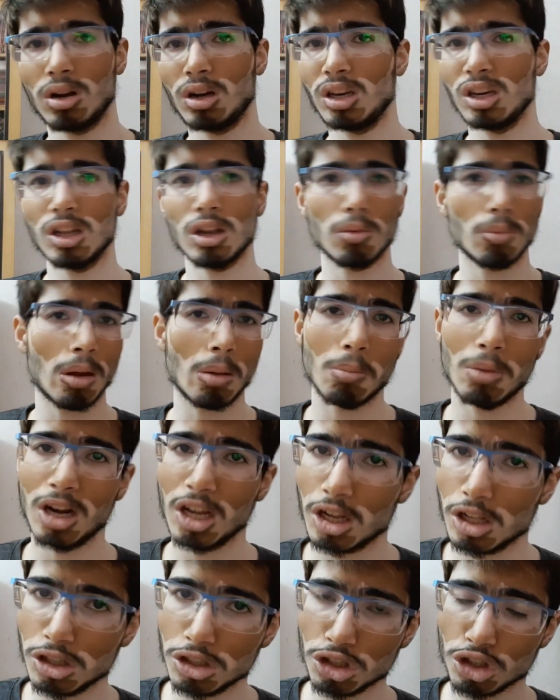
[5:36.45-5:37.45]
nearby
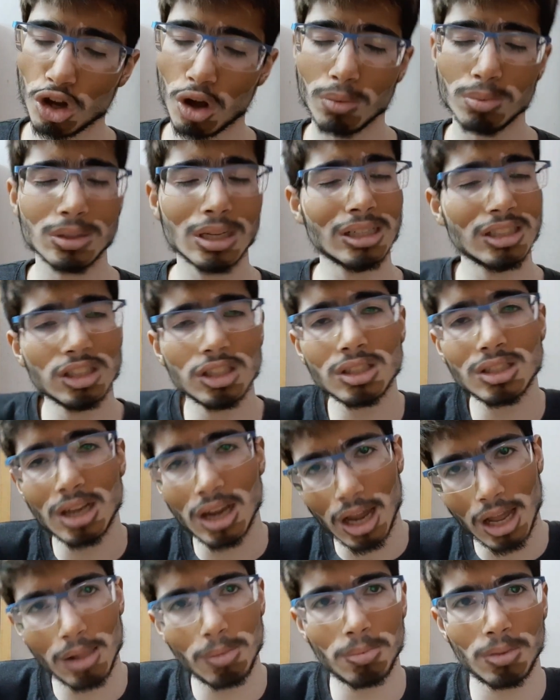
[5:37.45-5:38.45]
medical shops, and just
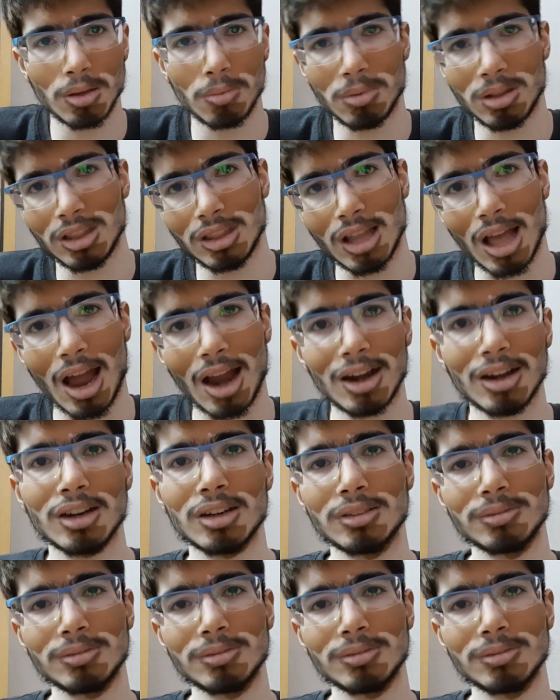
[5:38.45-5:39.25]
help them in that.